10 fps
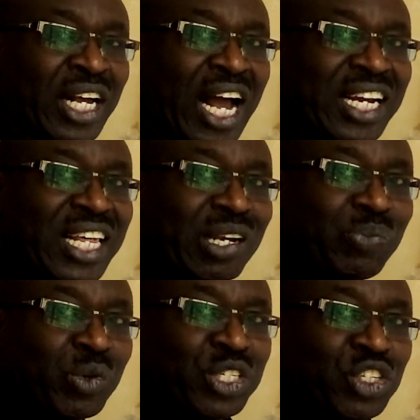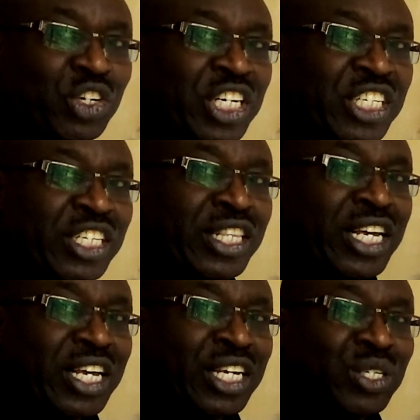and that position
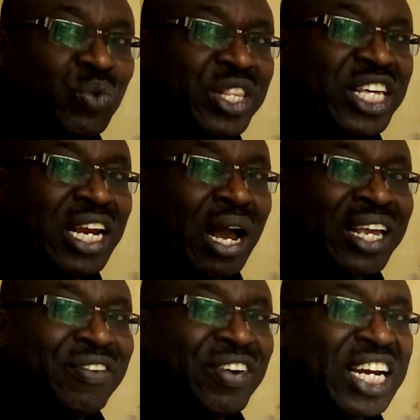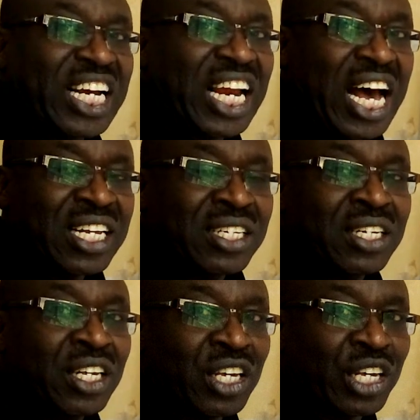is within a given class,
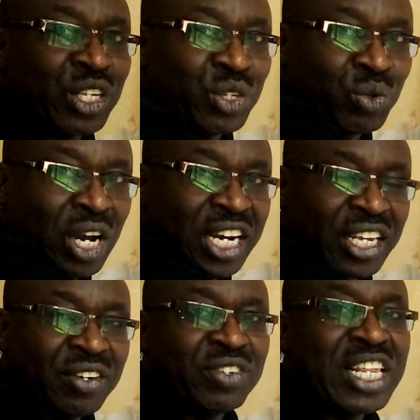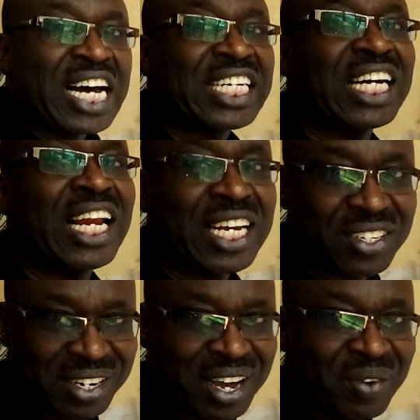you can give that
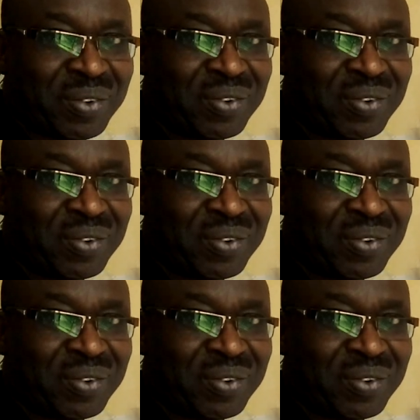class now.